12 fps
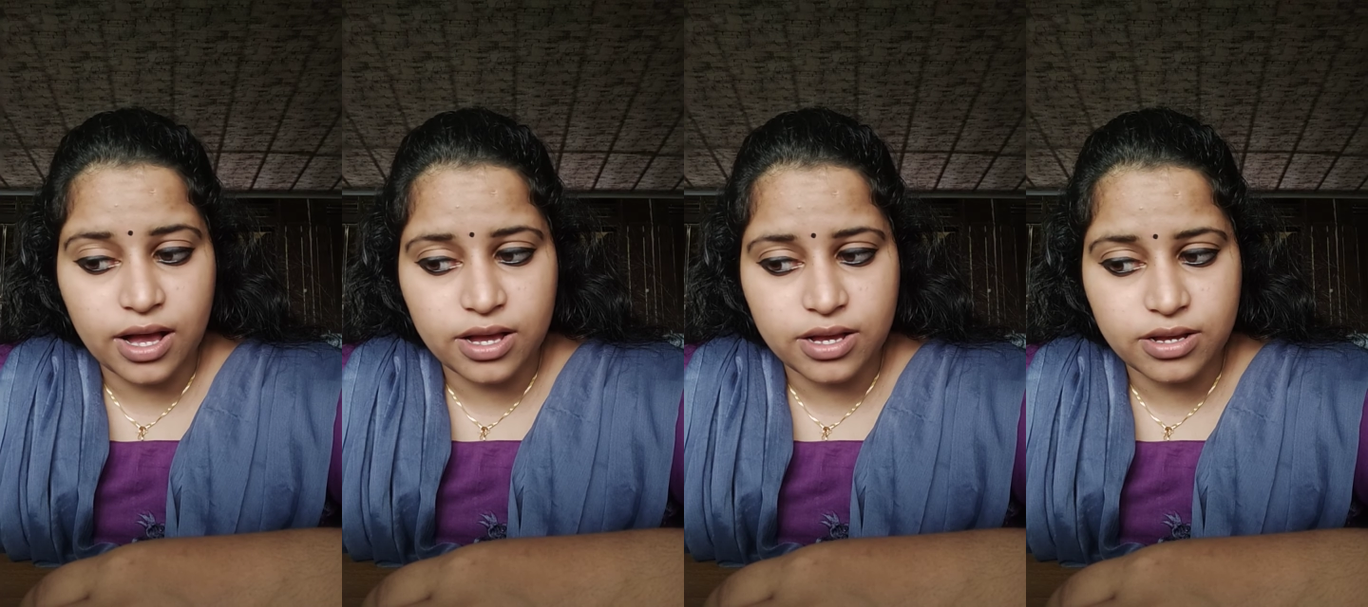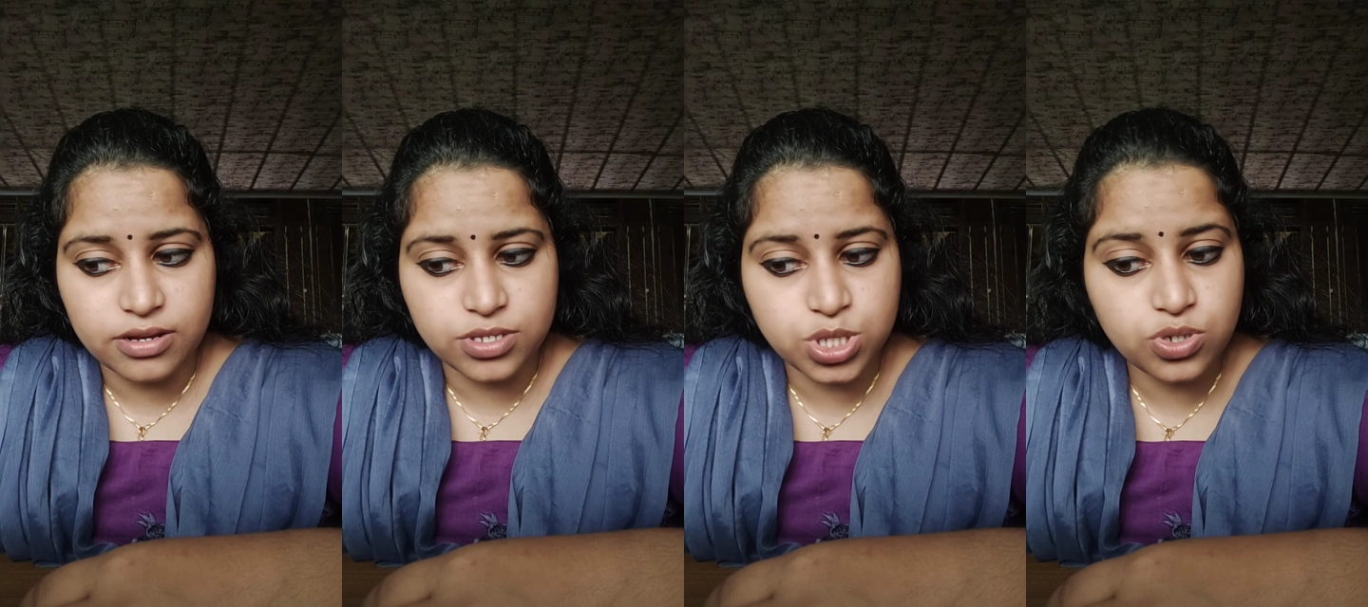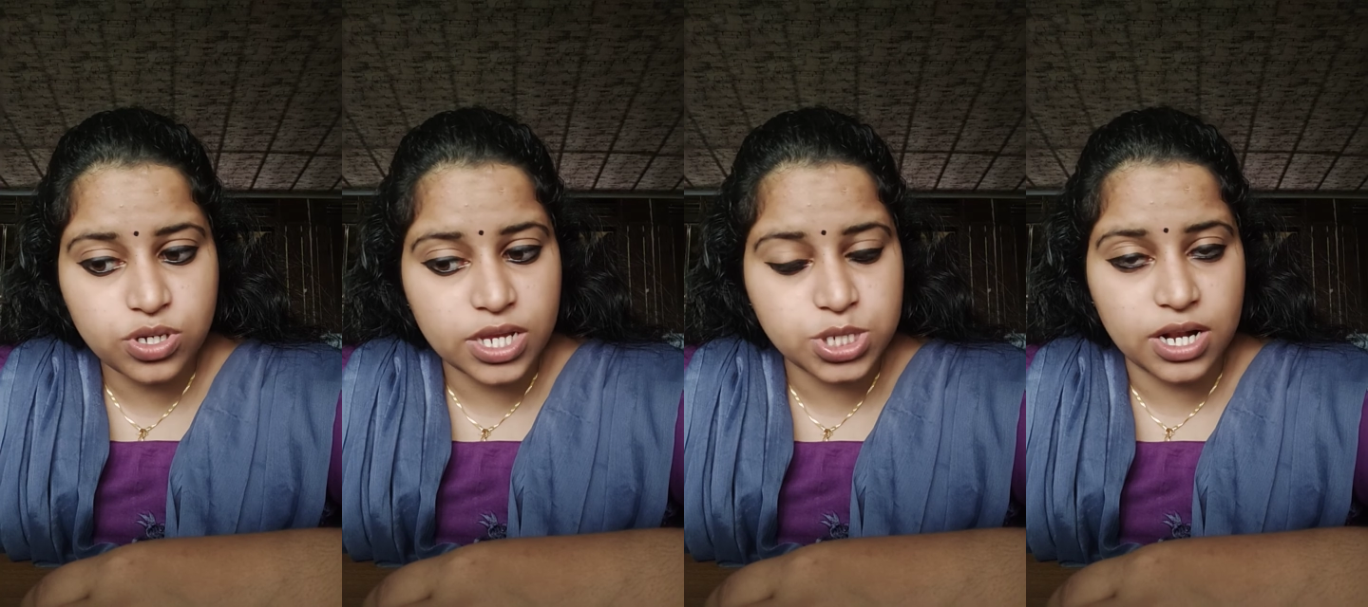uh,
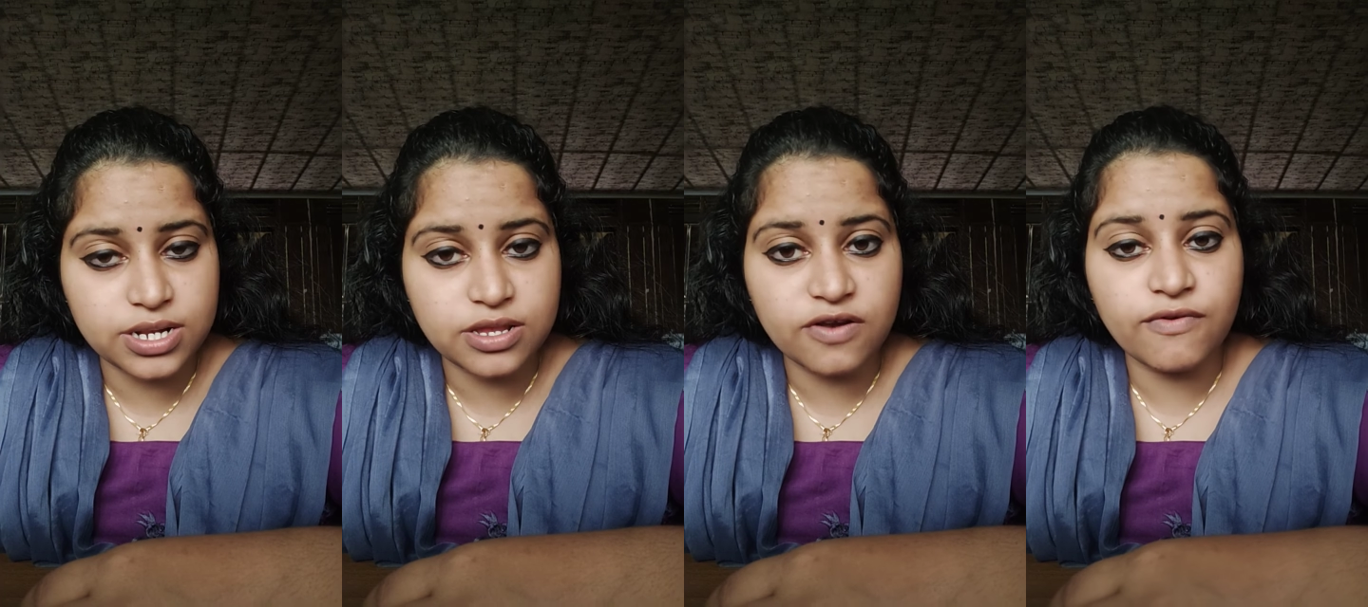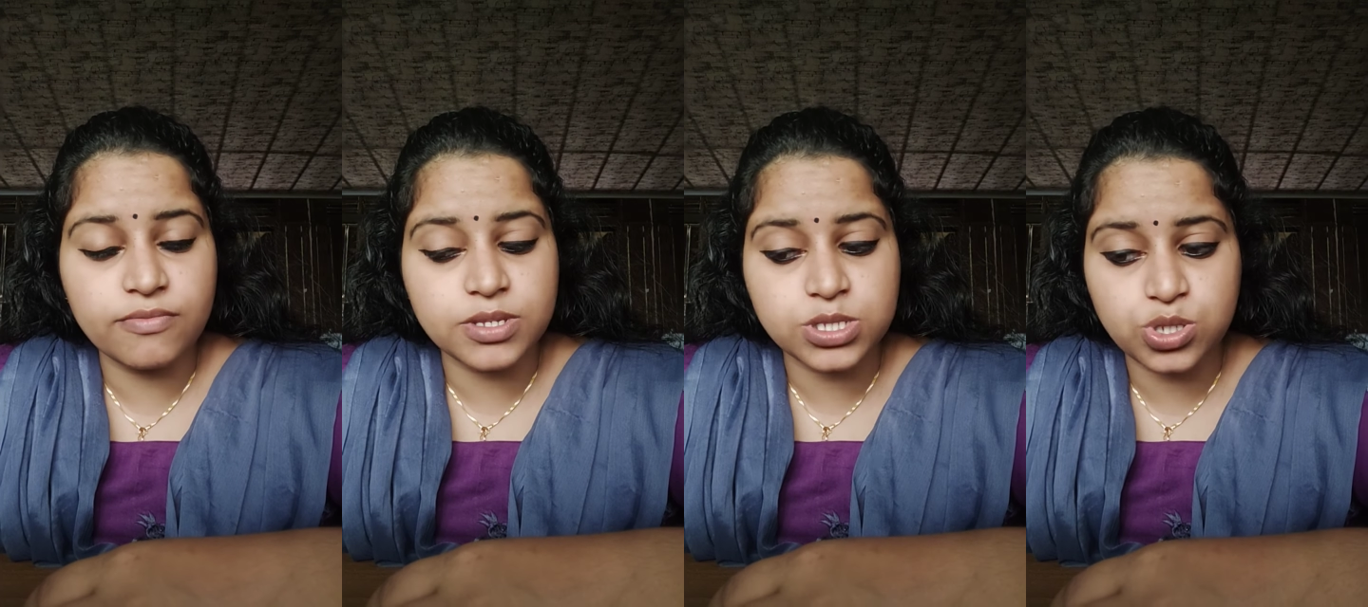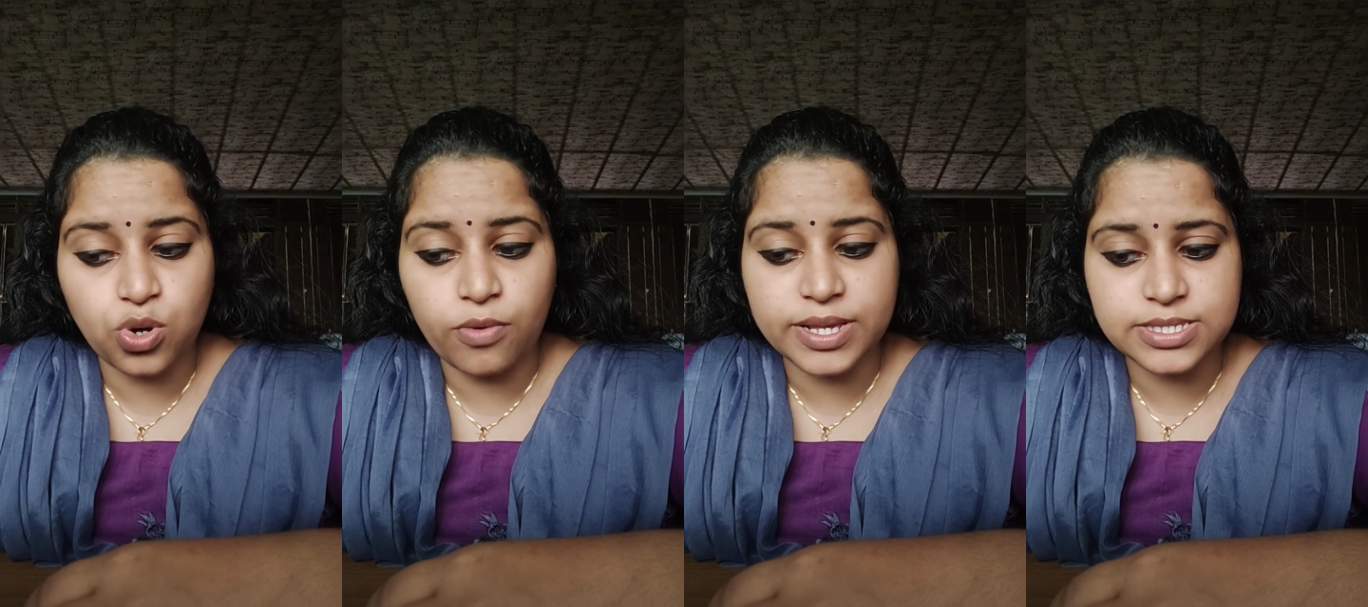to shelter from the
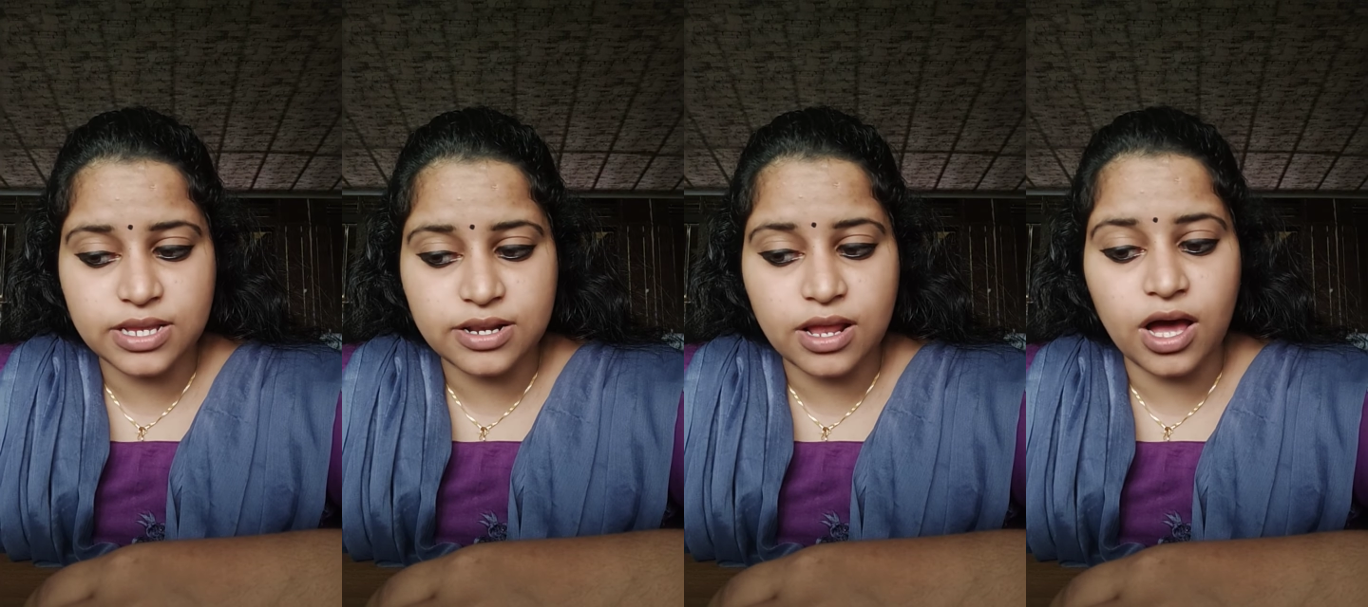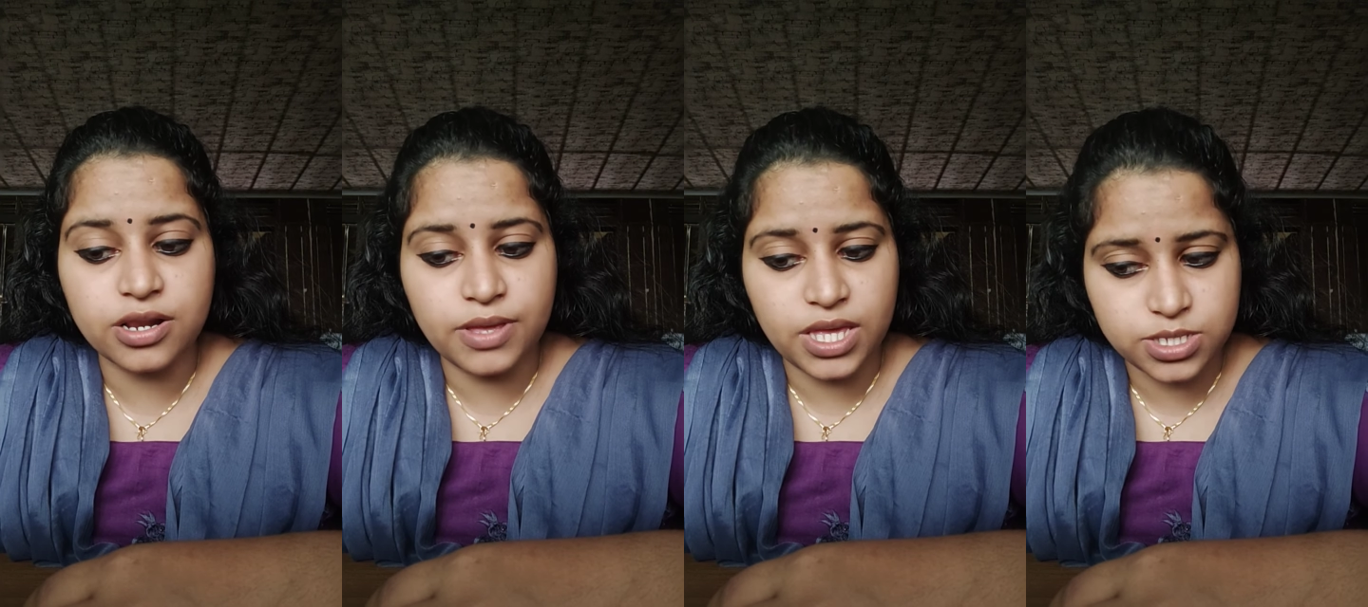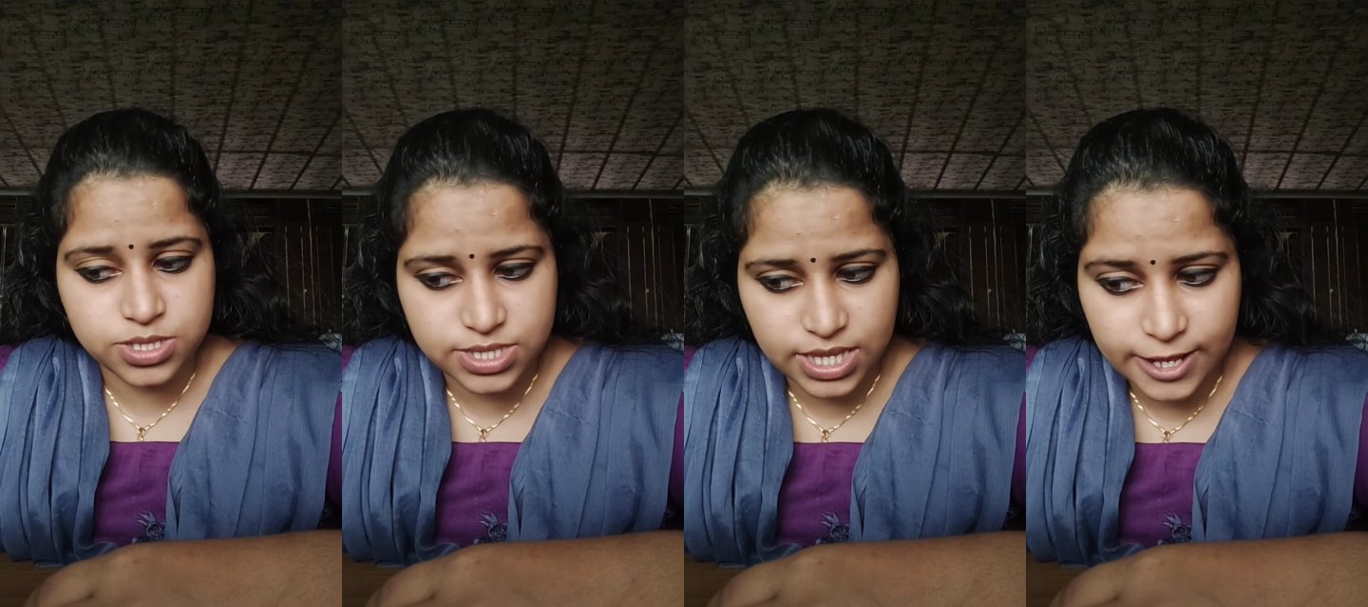storm, etc., are being
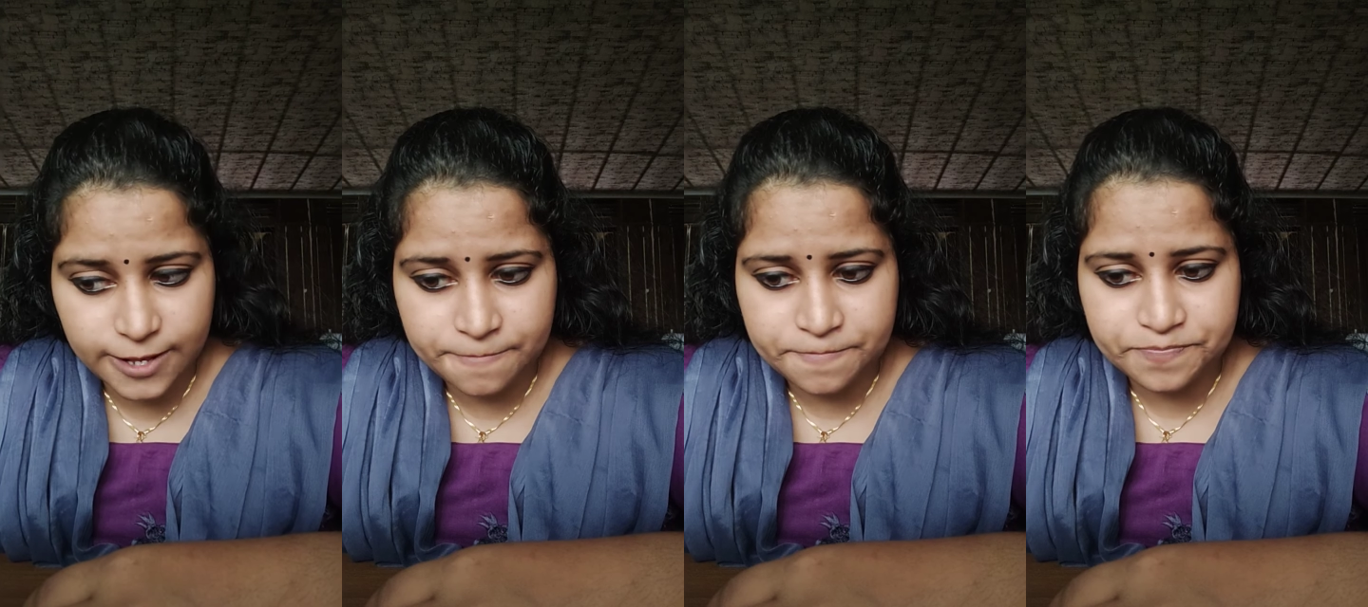seen.